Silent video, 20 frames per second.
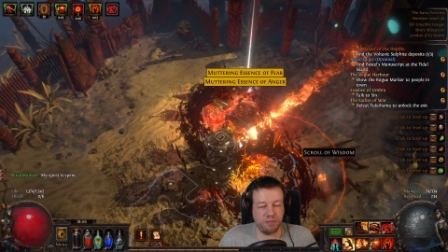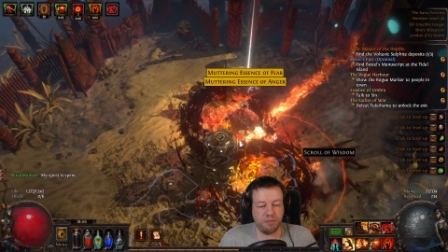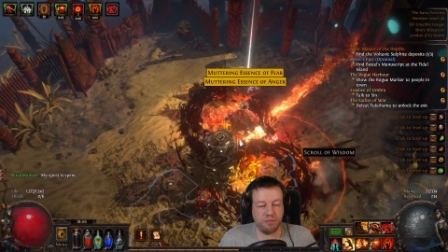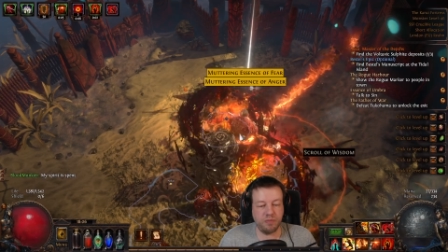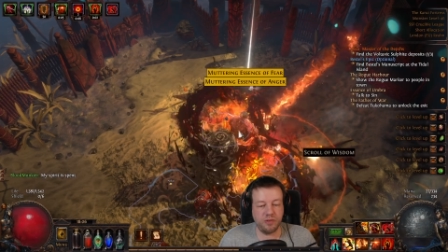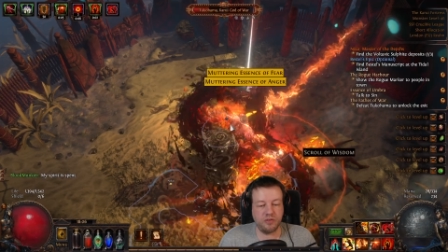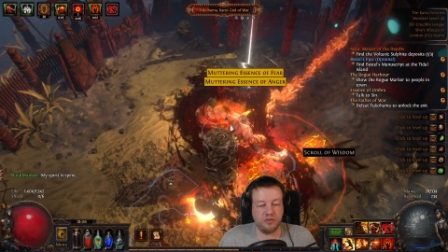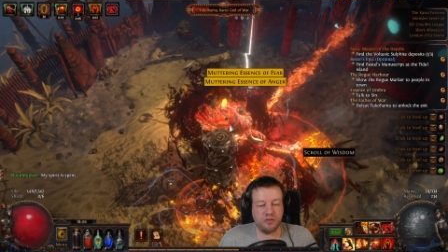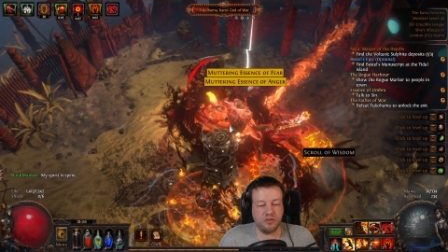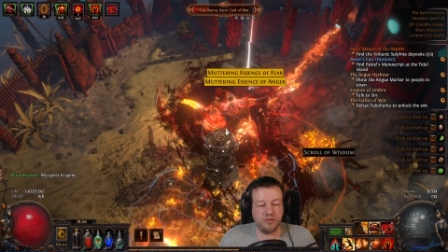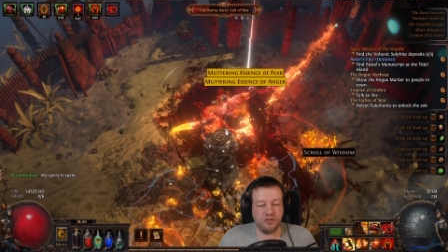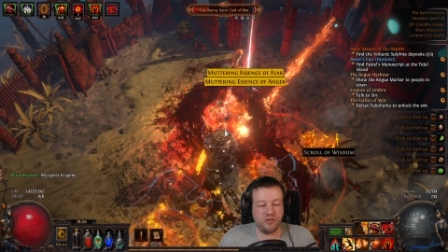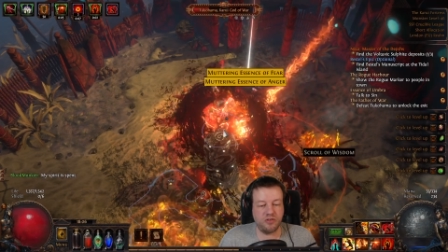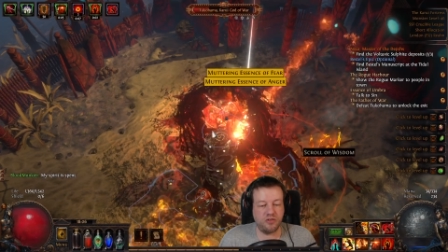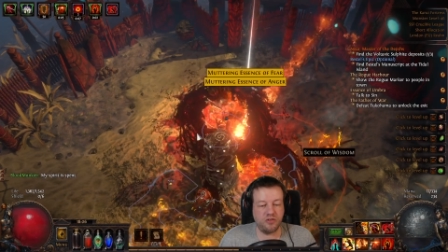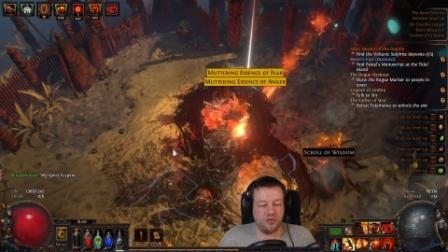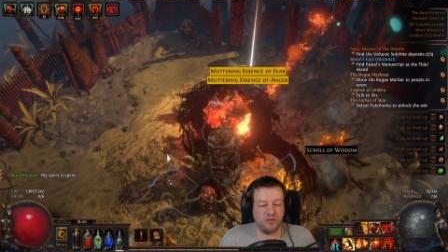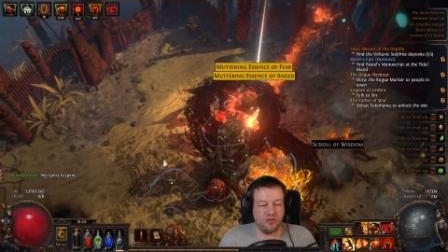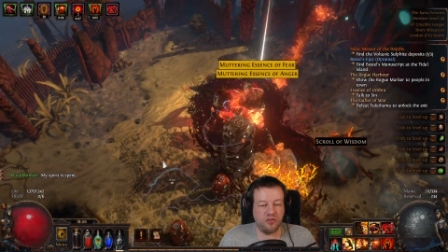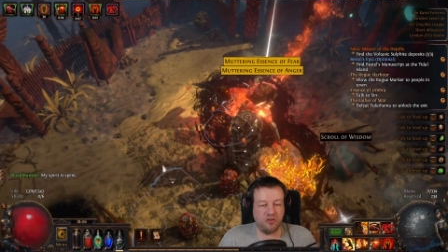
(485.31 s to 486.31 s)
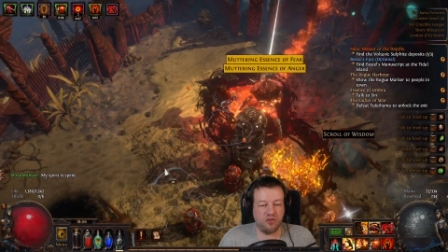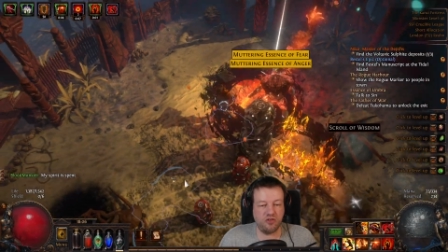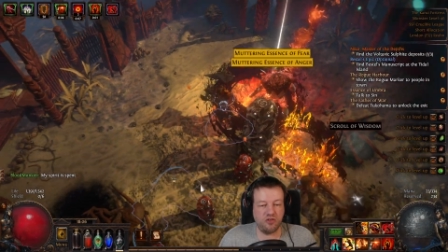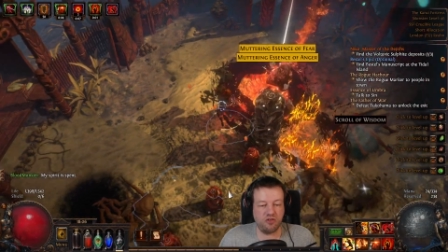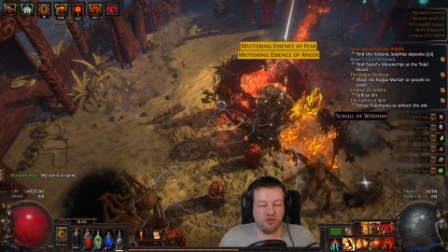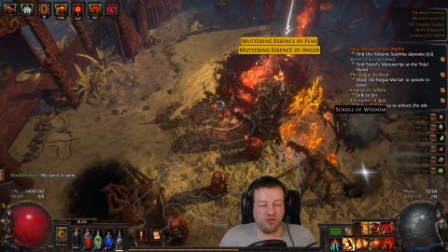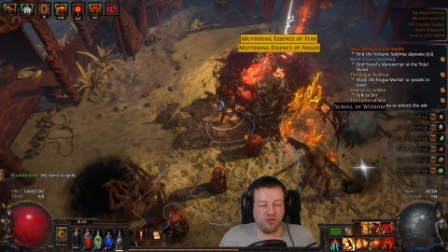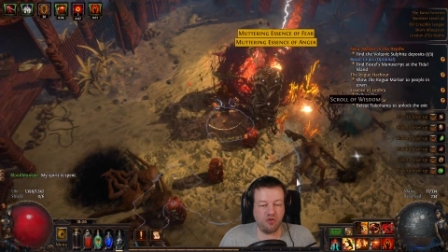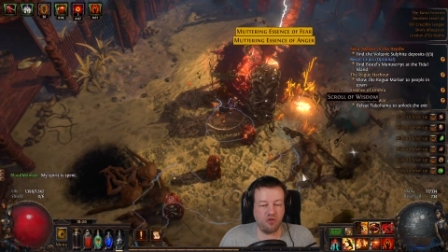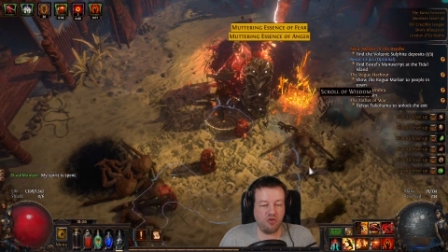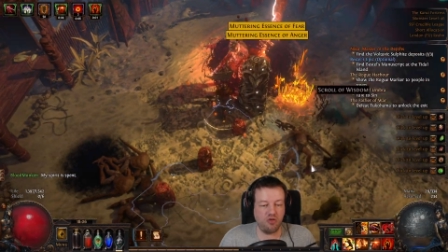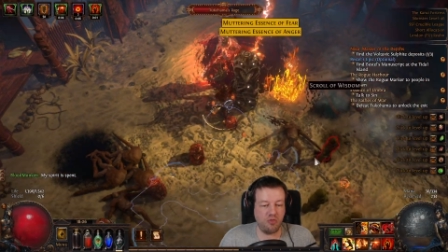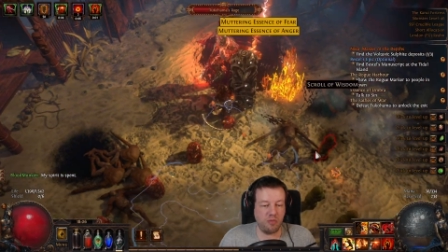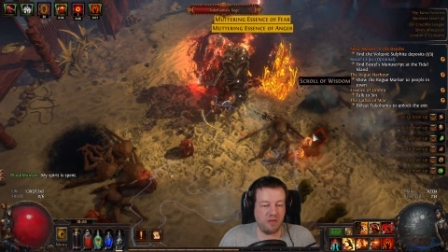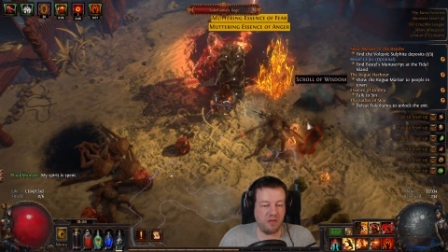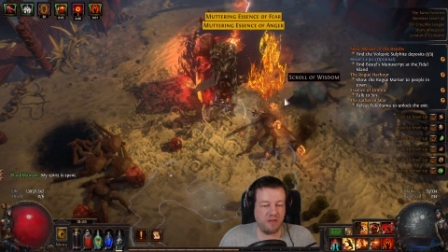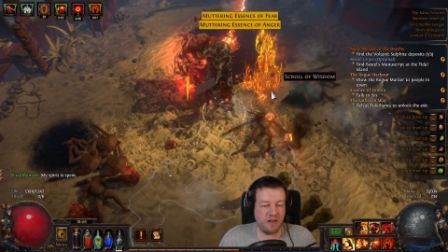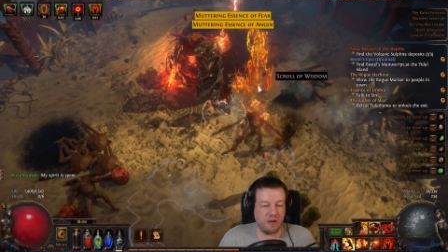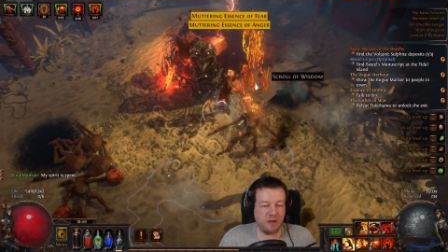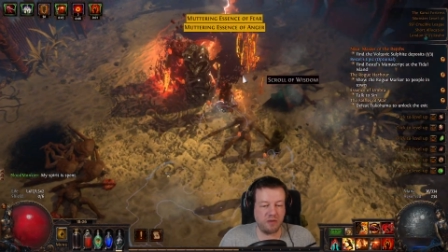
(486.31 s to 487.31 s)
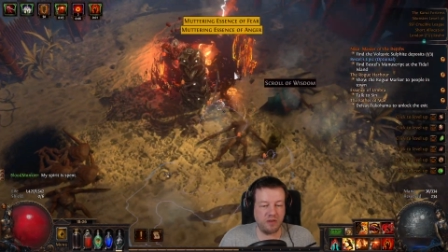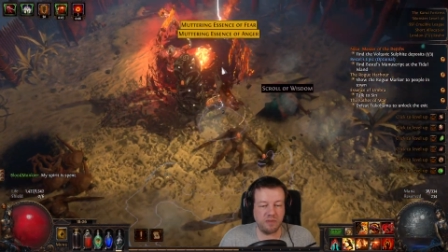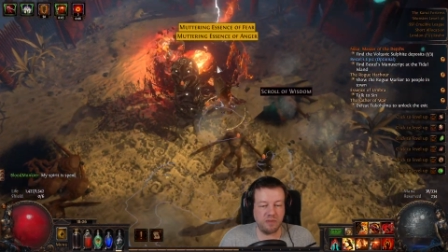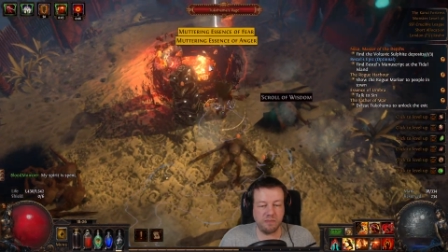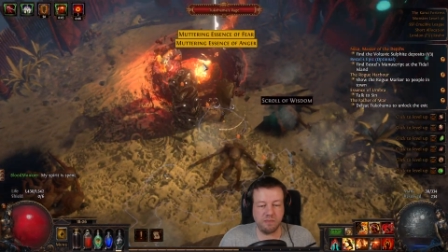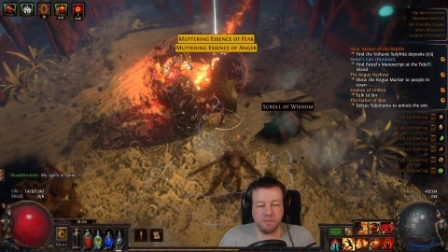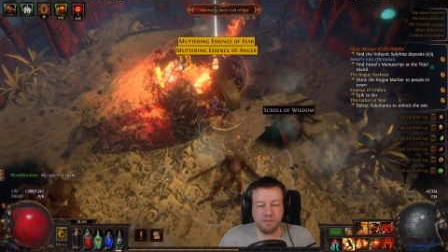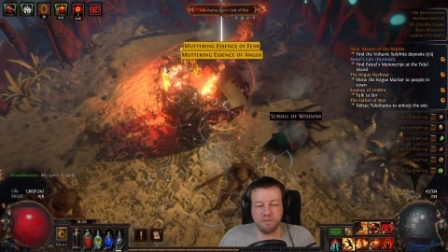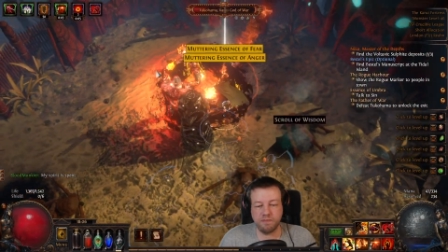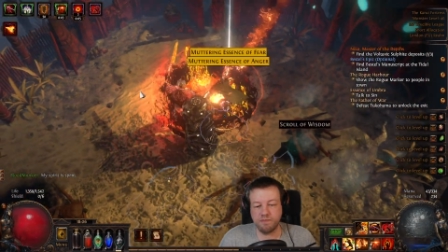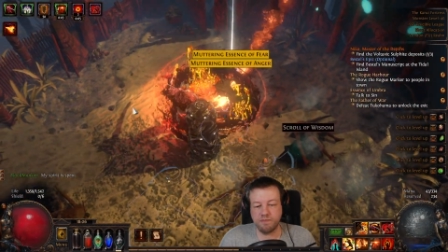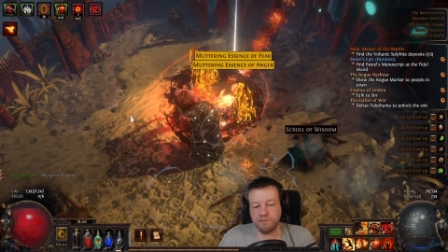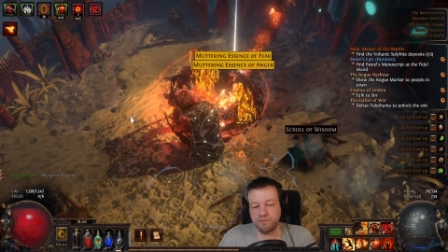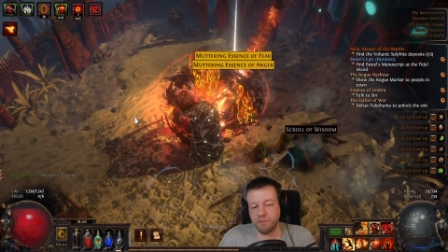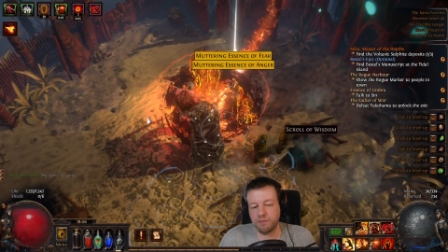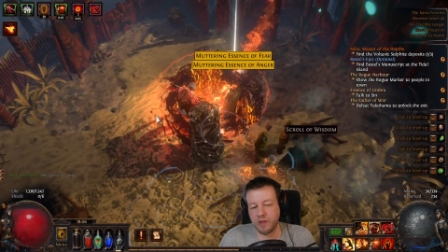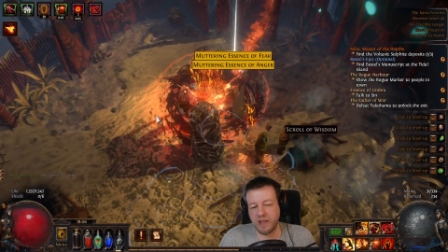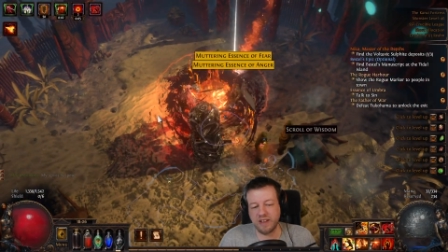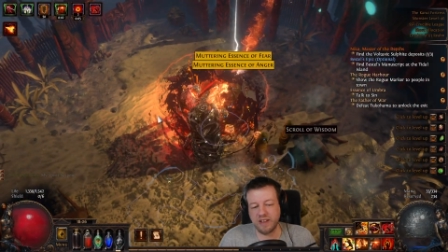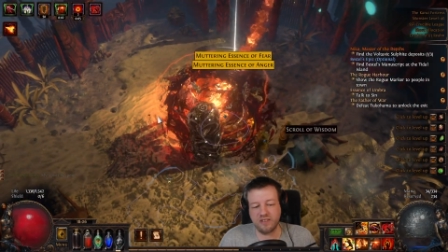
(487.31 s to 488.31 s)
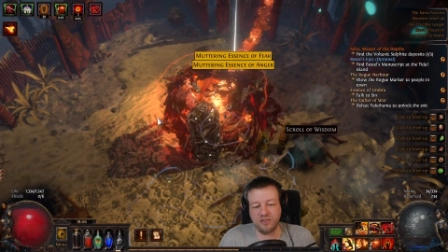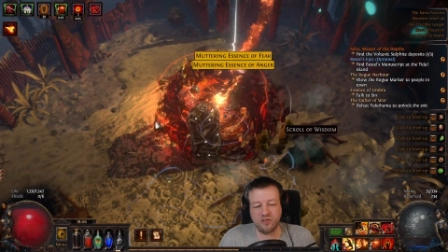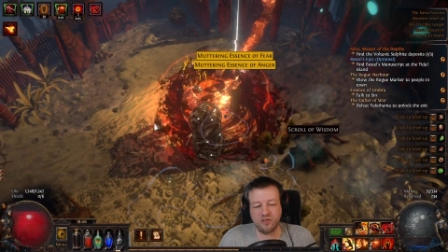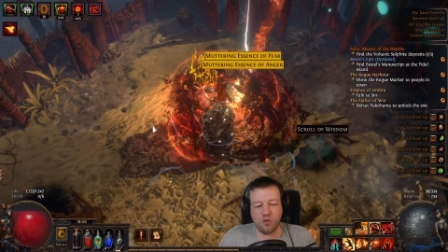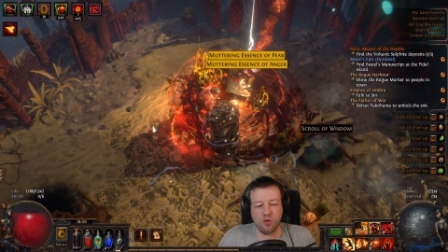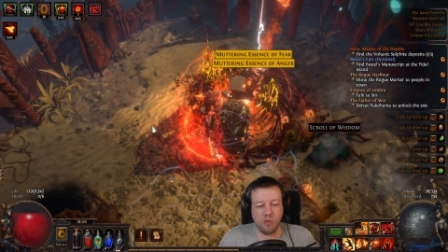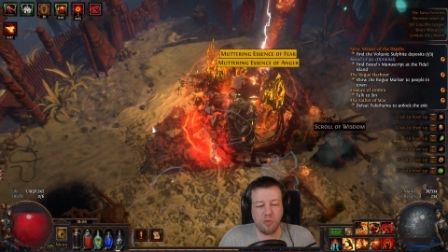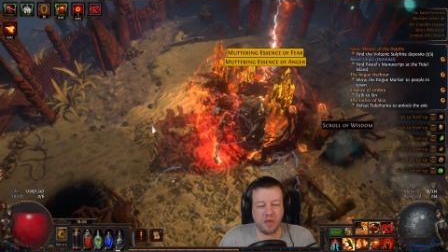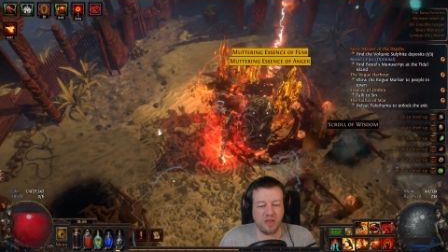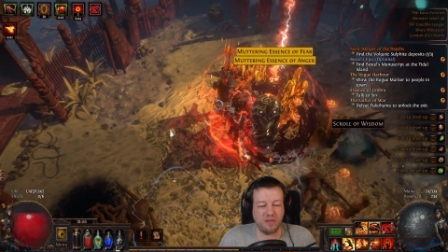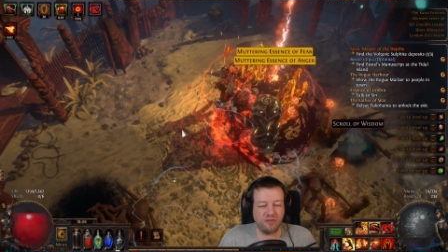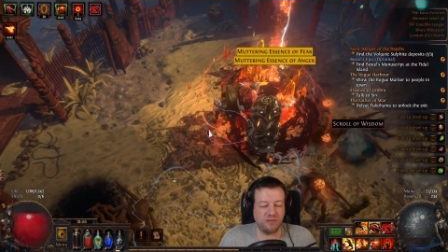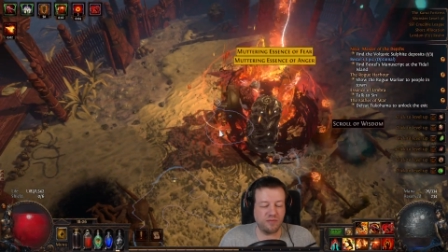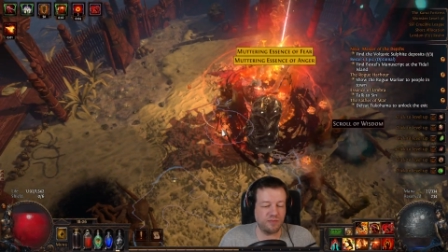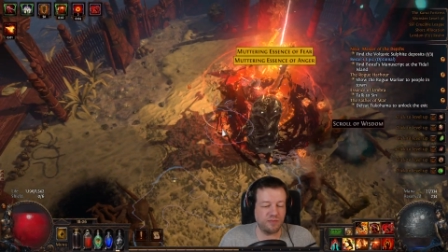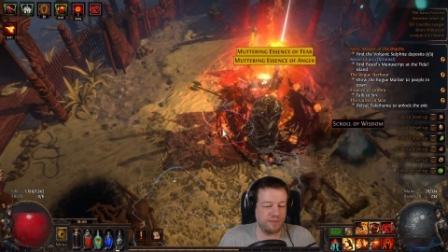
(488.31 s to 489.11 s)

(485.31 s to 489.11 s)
Bloodstorm around him. Bladestorm even.